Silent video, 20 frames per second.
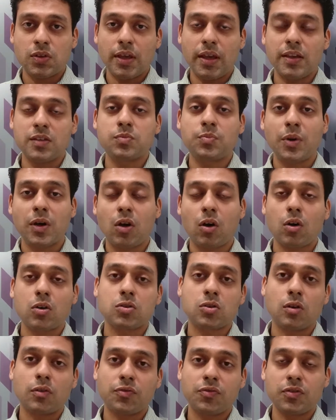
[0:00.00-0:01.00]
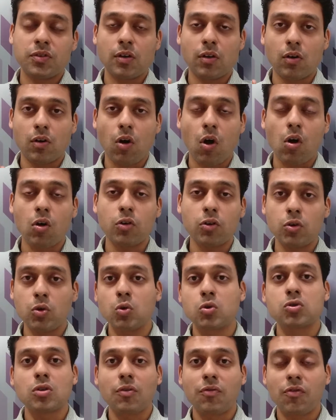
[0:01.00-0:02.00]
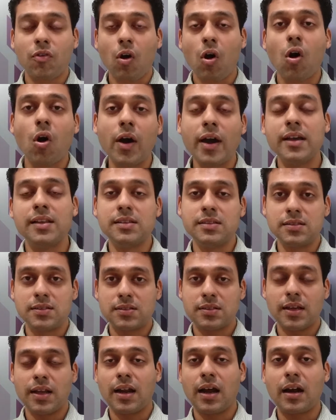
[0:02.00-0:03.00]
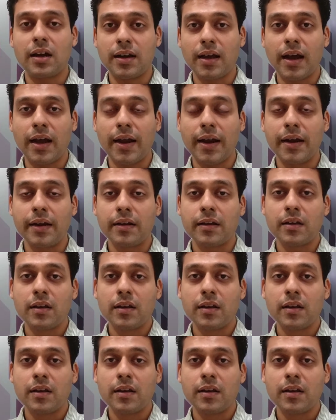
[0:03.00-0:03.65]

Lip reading: is because of the wrong use of oils in our diet.